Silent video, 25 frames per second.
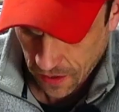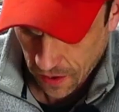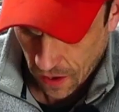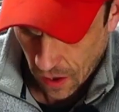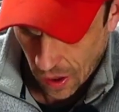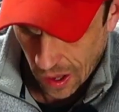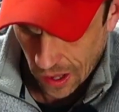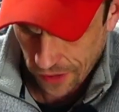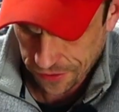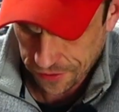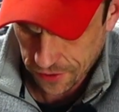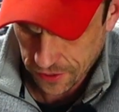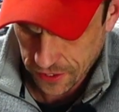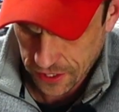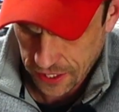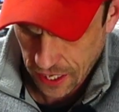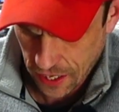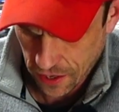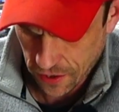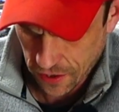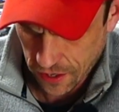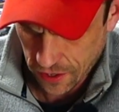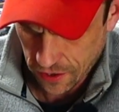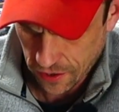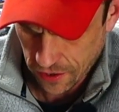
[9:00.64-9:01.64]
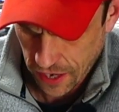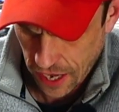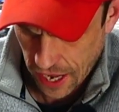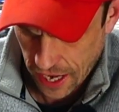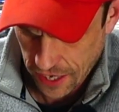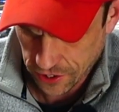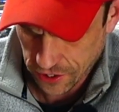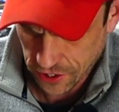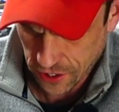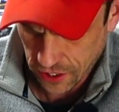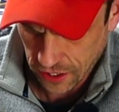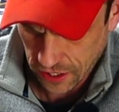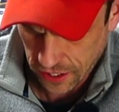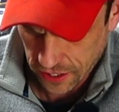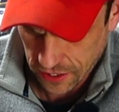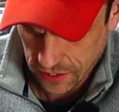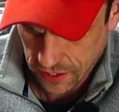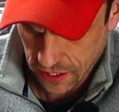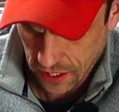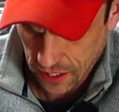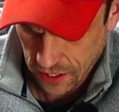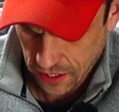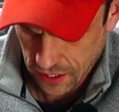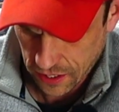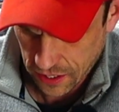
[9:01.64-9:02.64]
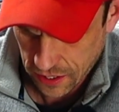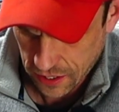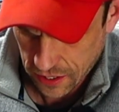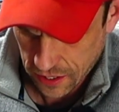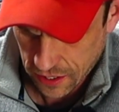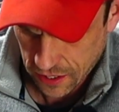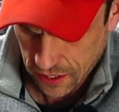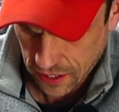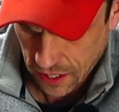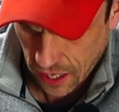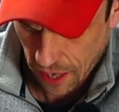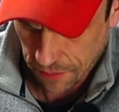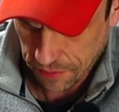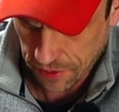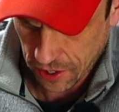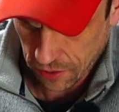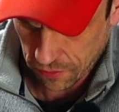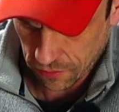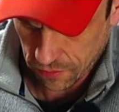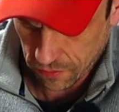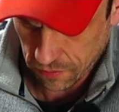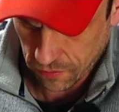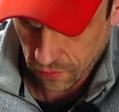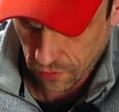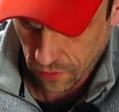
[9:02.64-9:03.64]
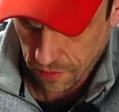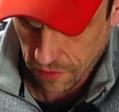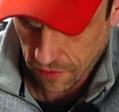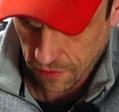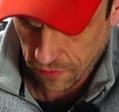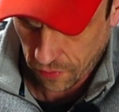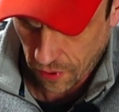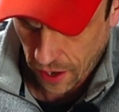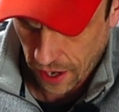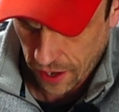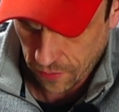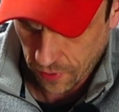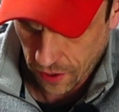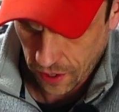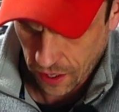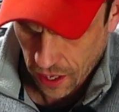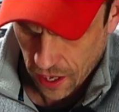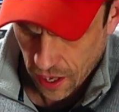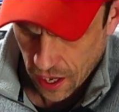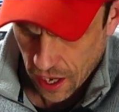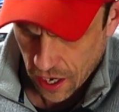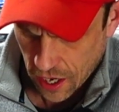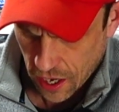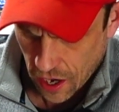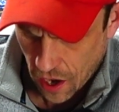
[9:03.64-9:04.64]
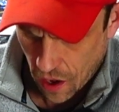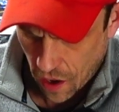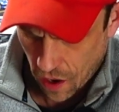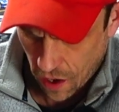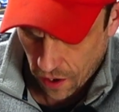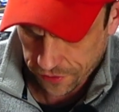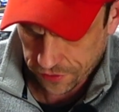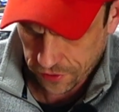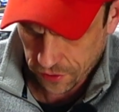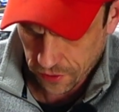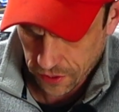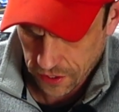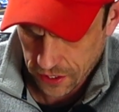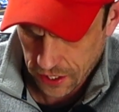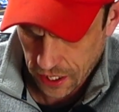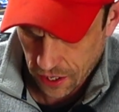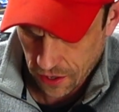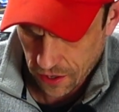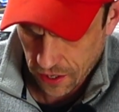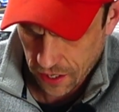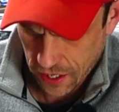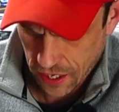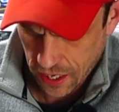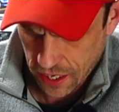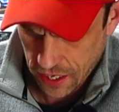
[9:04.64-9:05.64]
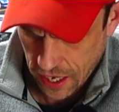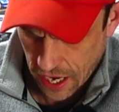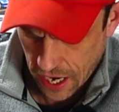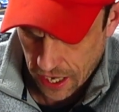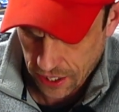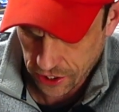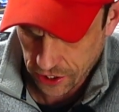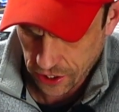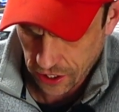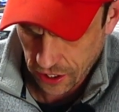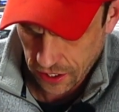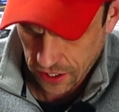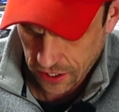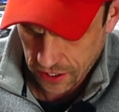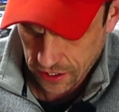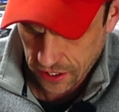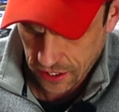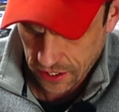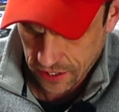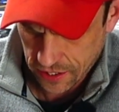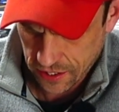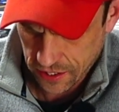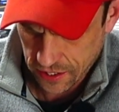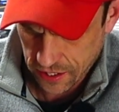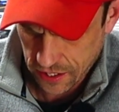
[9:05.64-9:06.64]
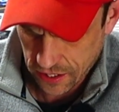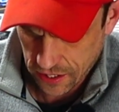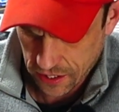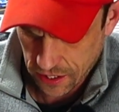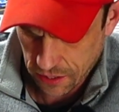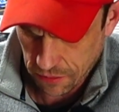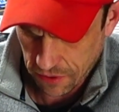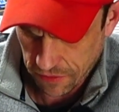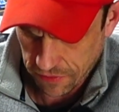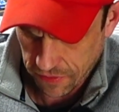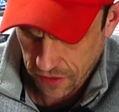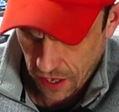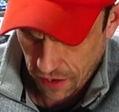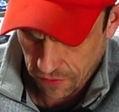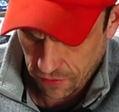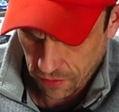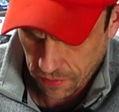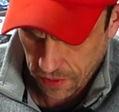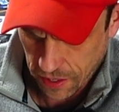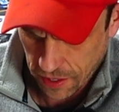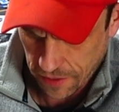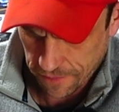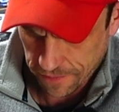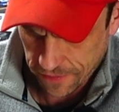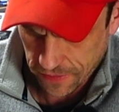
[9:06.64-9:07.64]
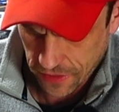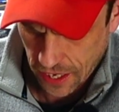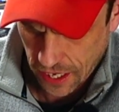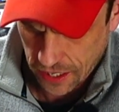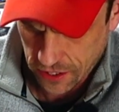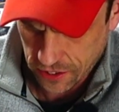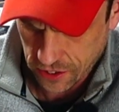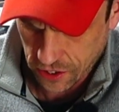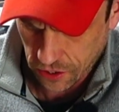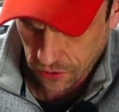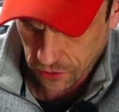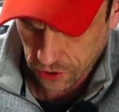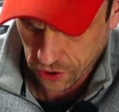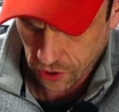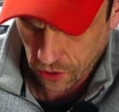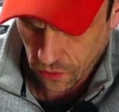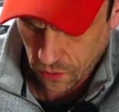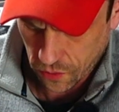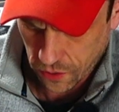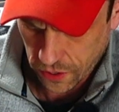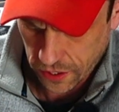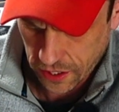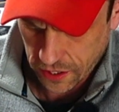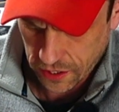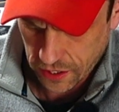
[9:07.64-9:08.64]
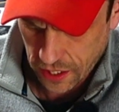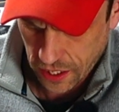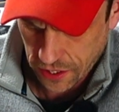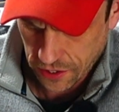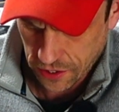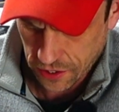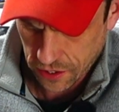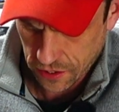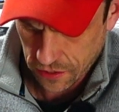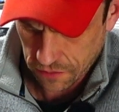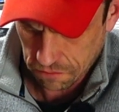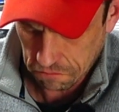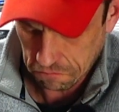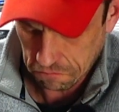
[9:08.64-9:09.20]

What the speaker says: Authoritarian or nationalistic, I'm going to remove right-wing. Authoritarian and nationalistic system of government and social organization.